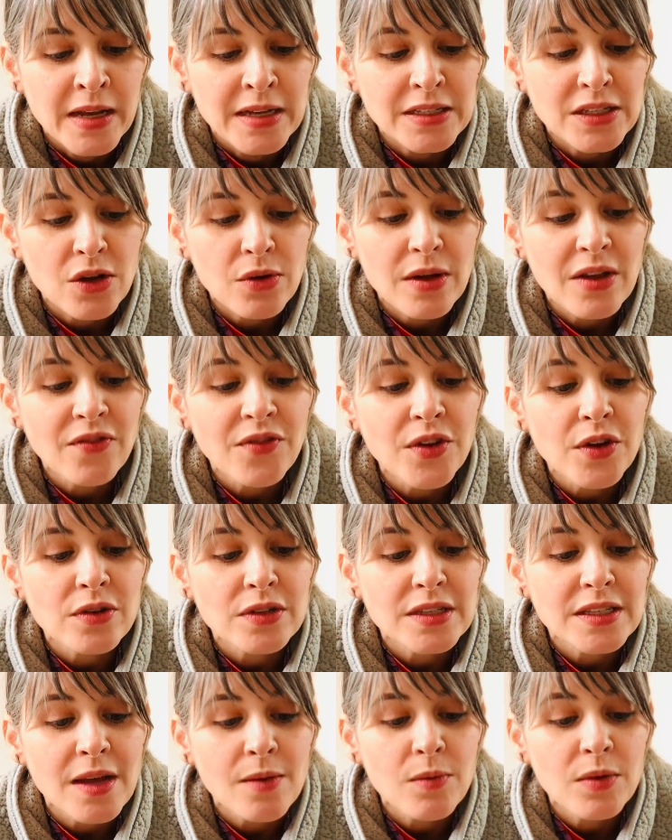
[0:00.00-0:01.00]
So if you're
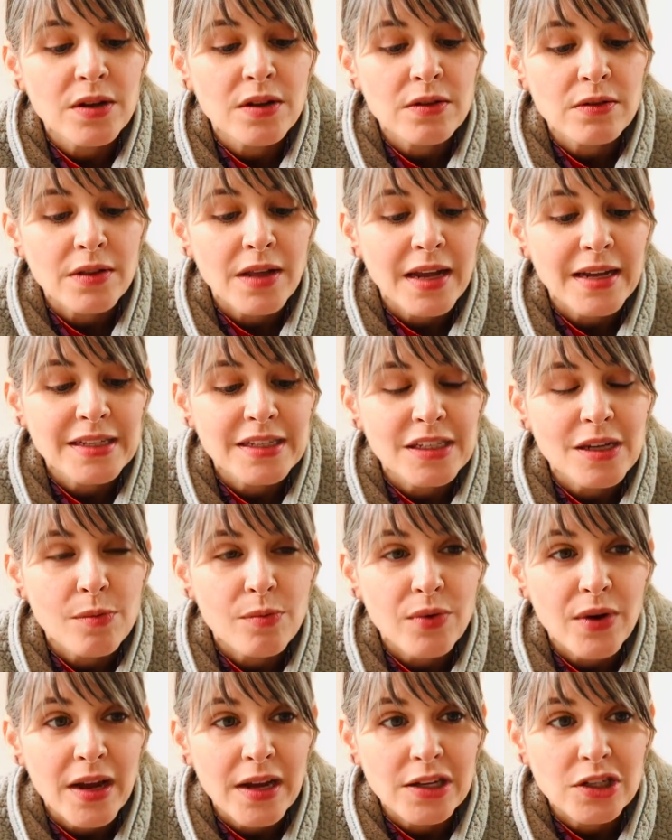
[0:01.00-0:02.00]
someone who likes to
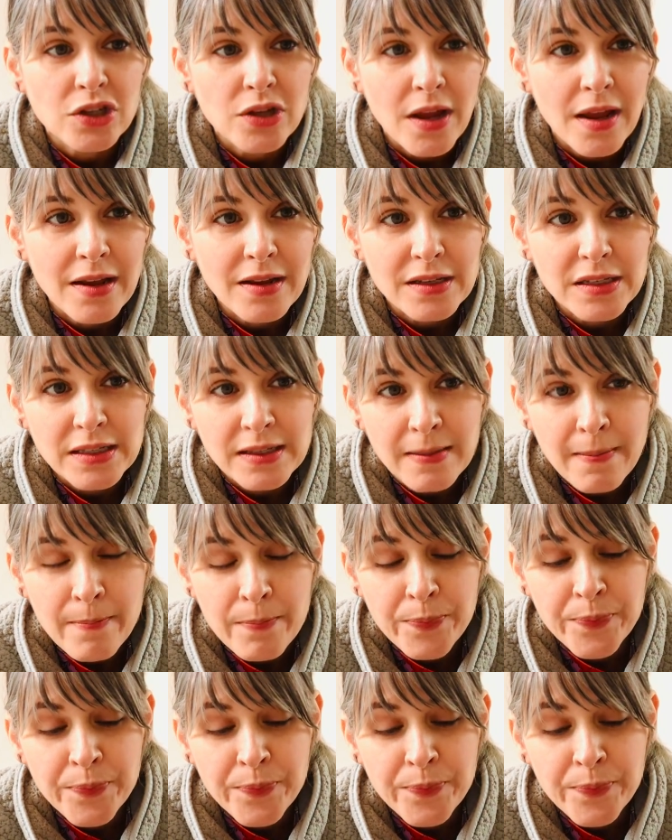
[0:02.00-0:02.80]
break shanks